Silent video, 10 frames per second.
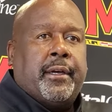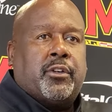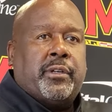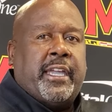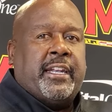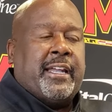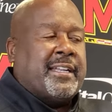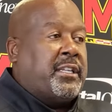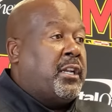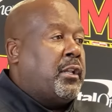create an
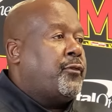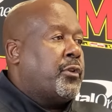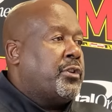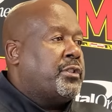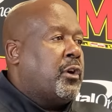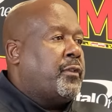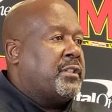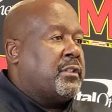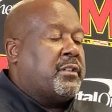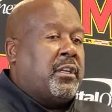identity for yourself
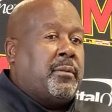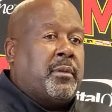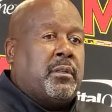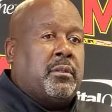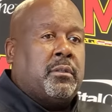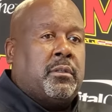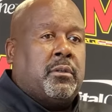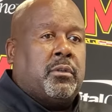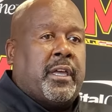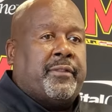as a team, and, you
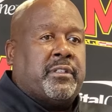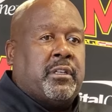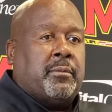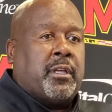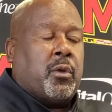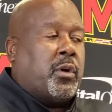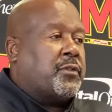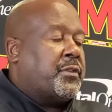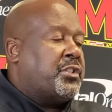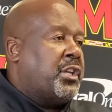know, to have a team like
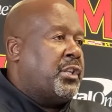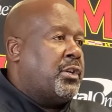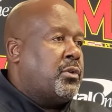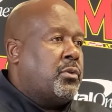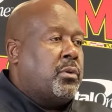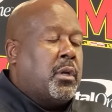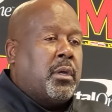West Virginia who,